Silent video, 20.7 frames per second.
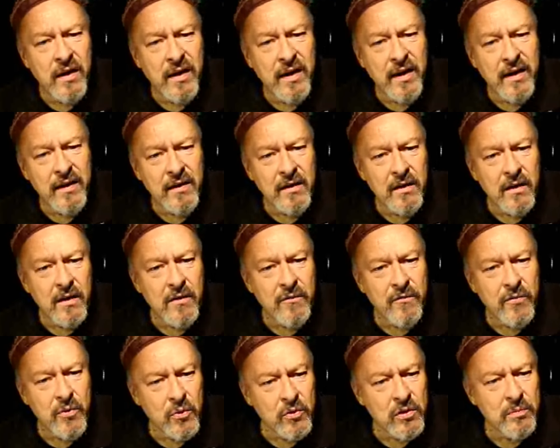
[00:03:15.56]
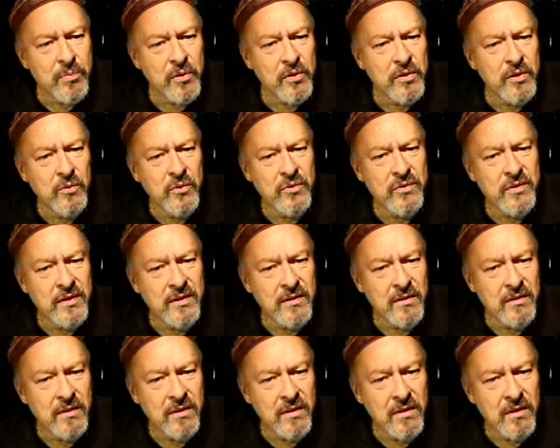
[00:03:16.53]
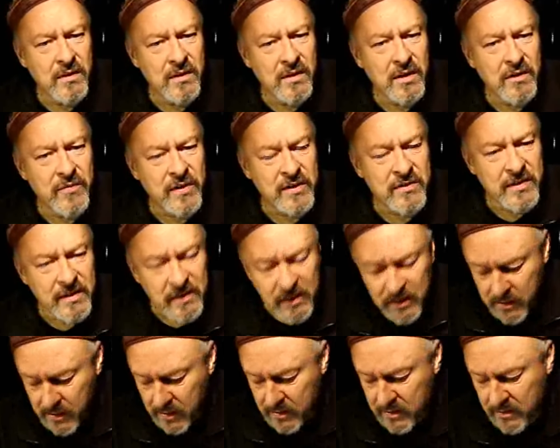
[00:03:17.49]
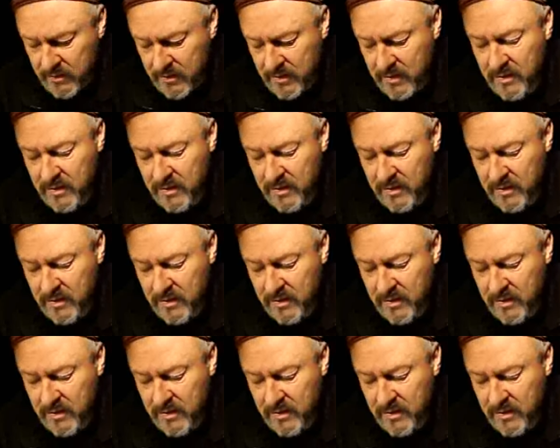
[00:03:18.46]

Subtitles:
in food producing facilities?